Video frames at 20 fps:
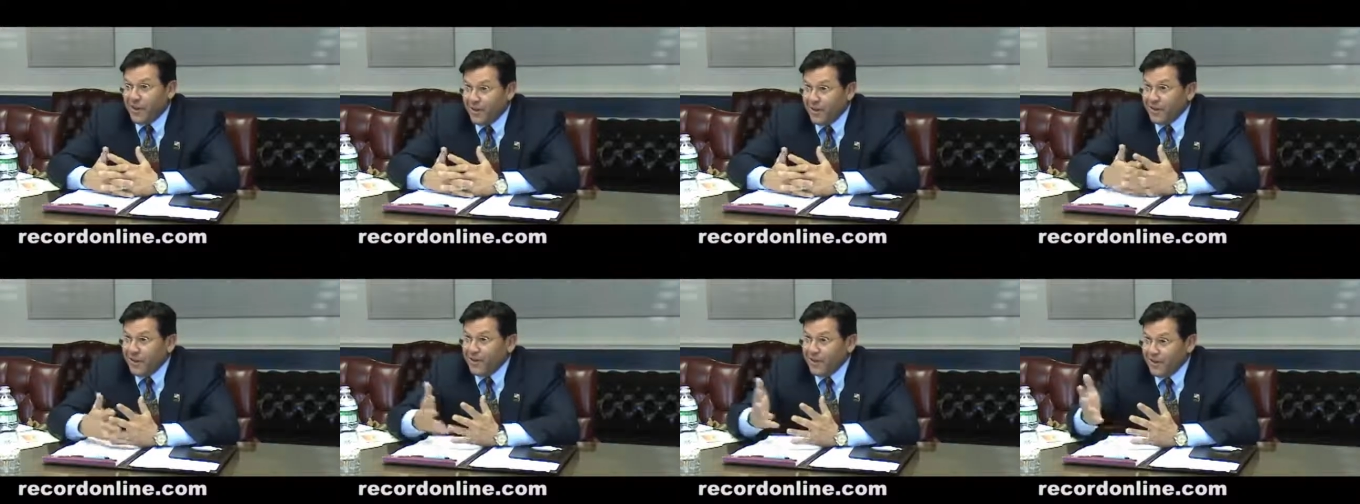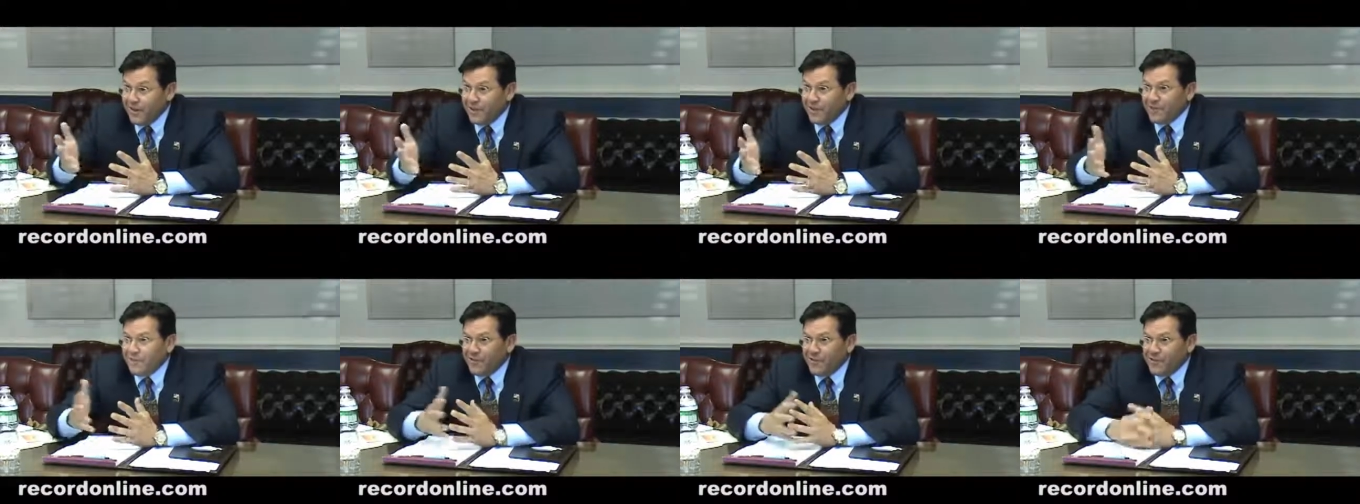area,
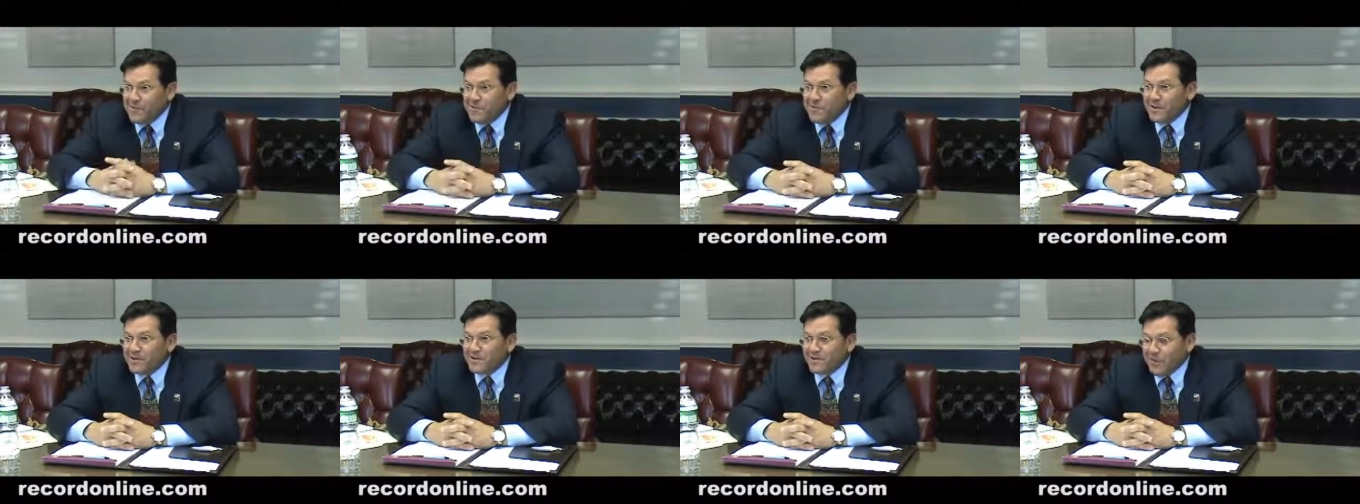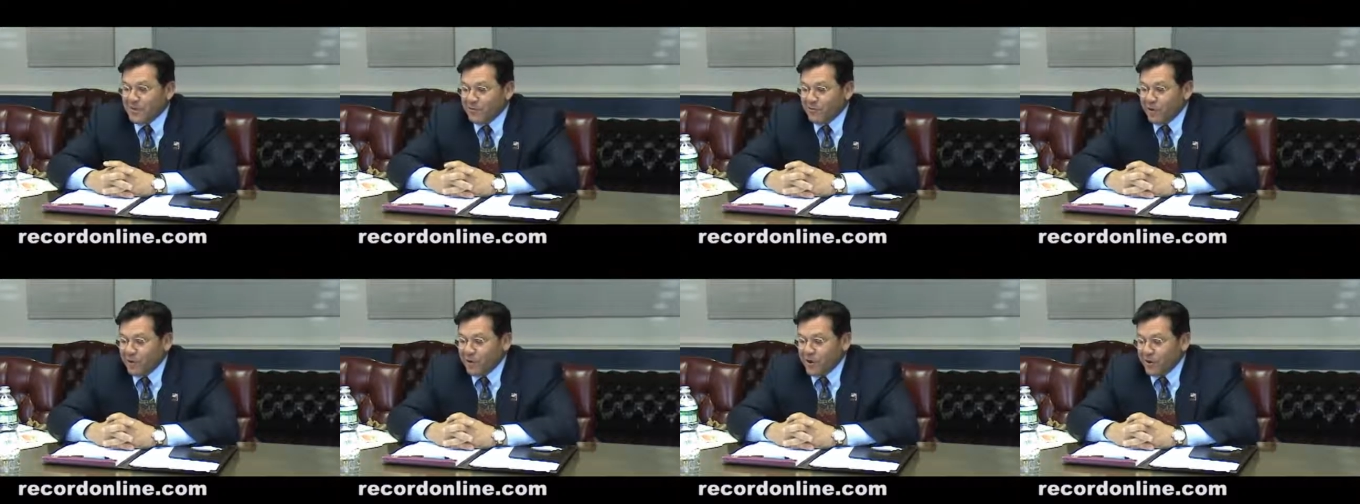very much
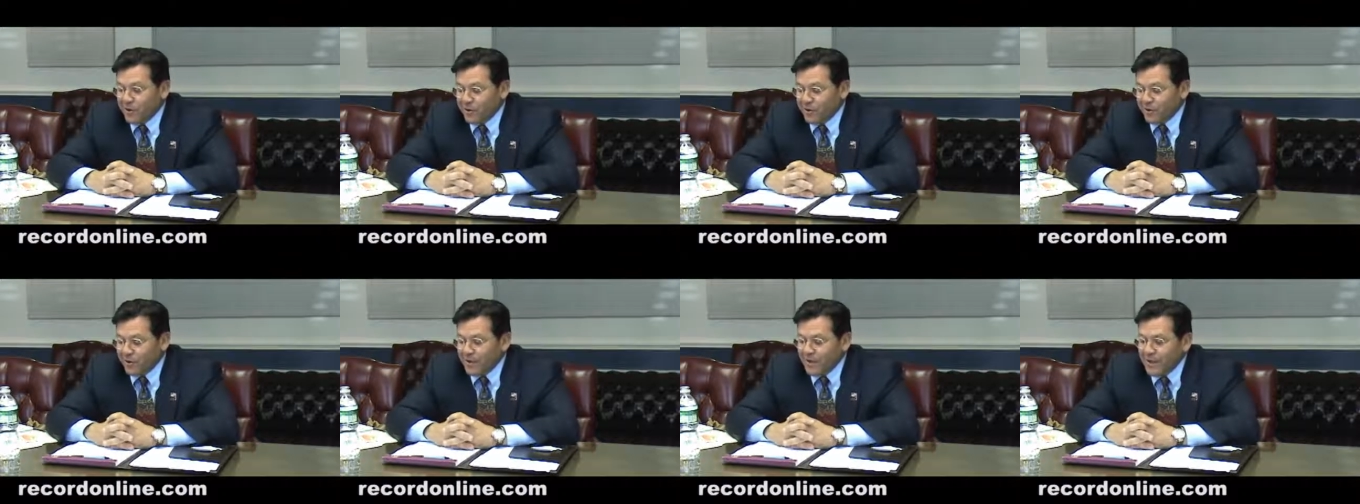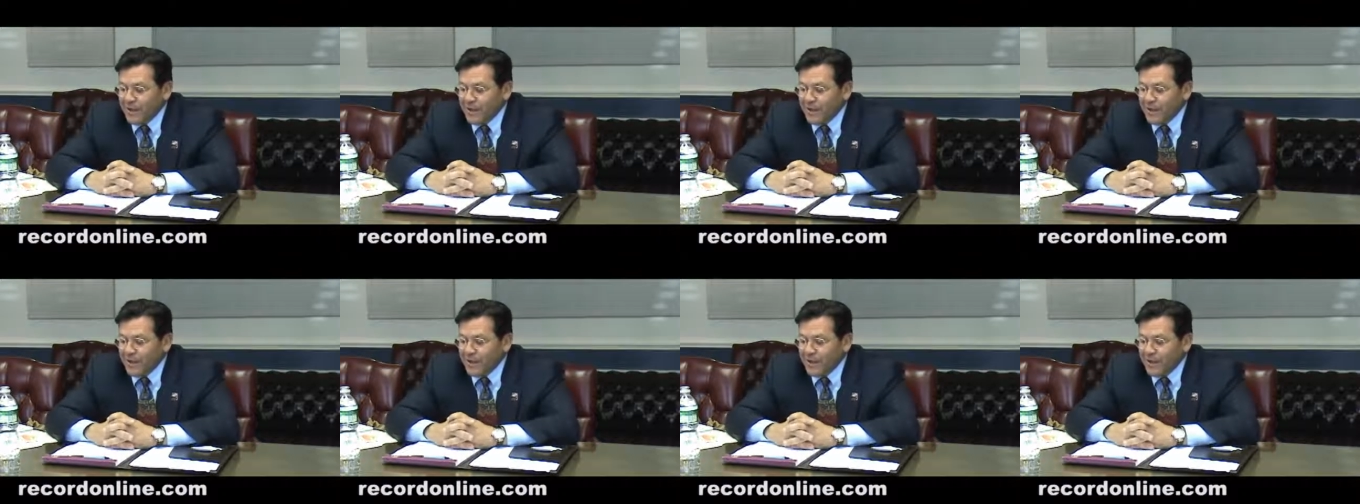like right here.